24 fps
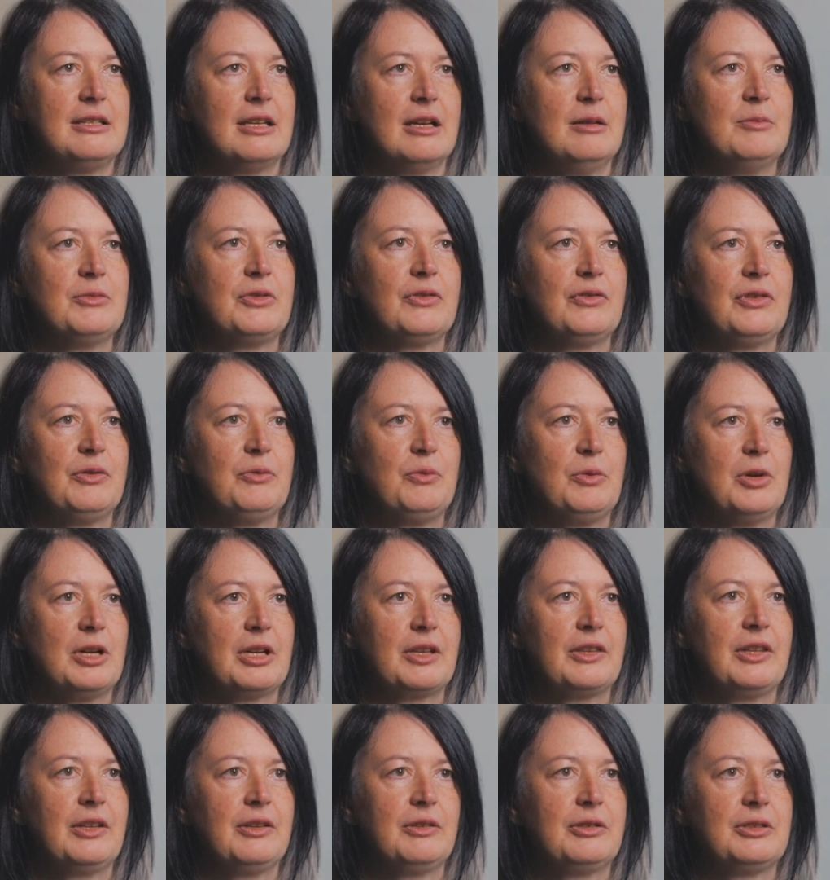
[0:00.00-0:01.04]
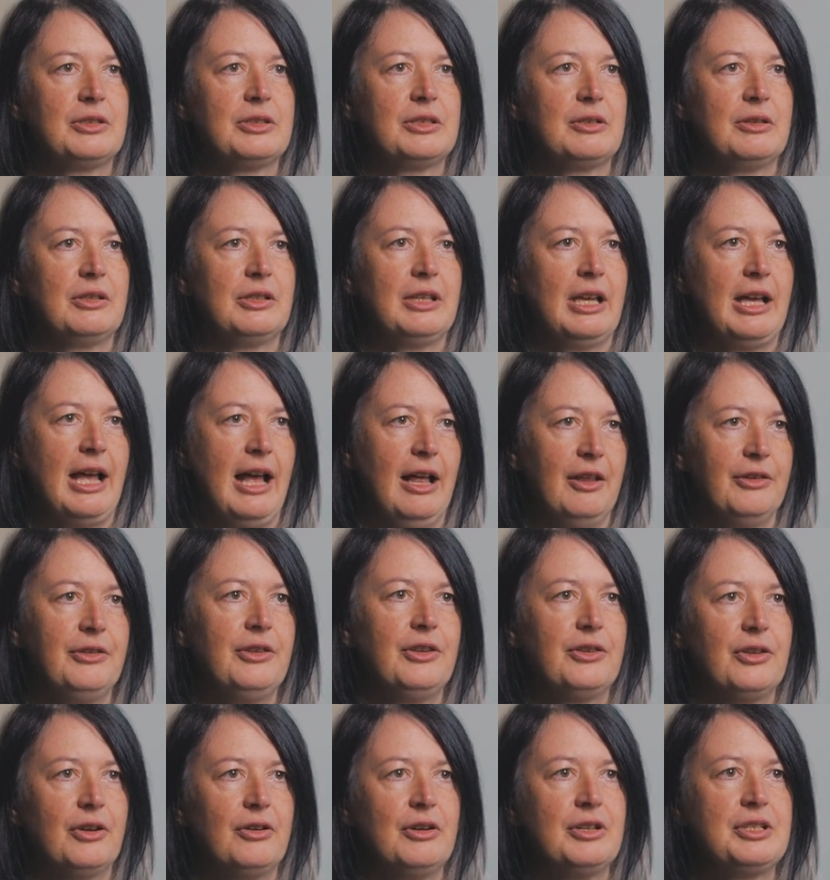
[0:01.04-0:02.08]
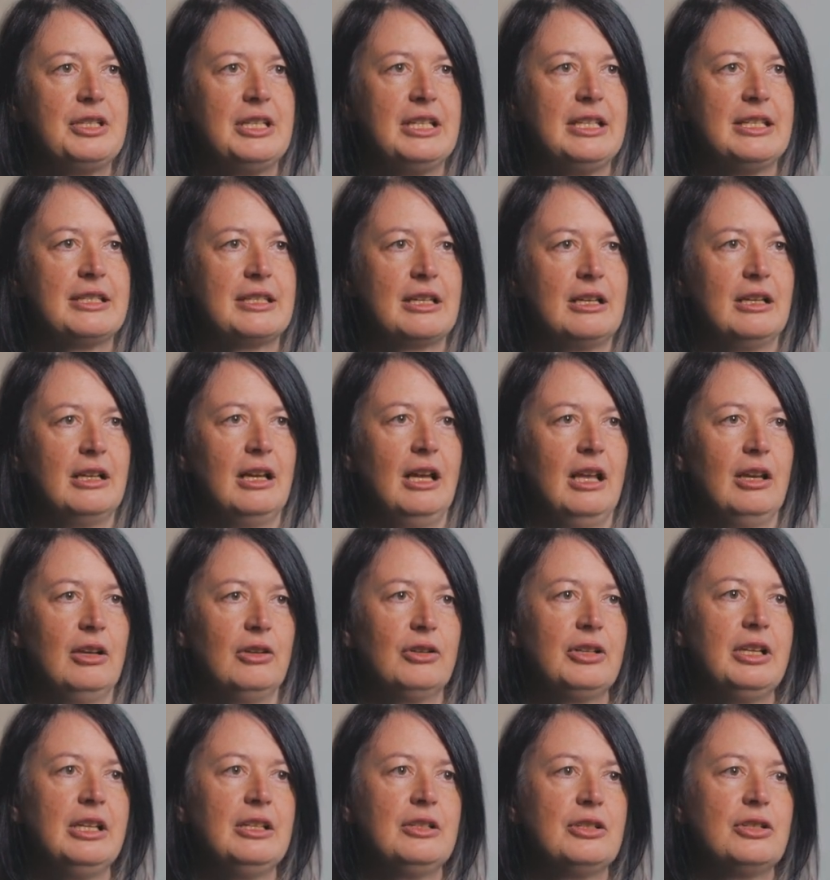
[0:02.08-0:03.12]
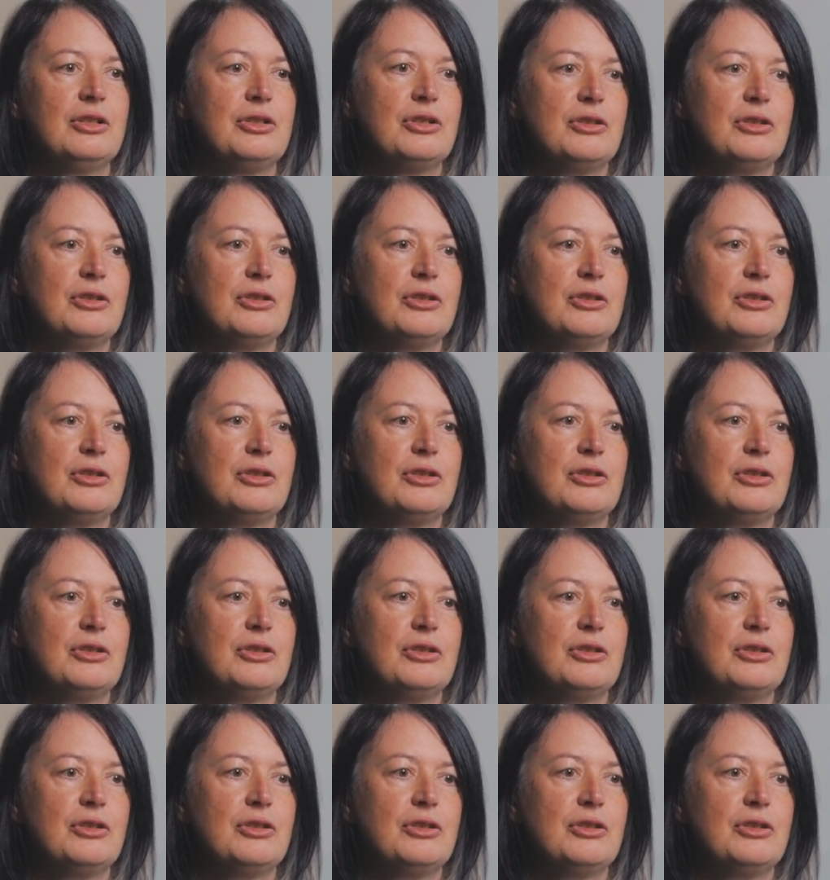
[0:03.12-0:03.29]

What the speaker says: terms of the work that the health authorities are looking to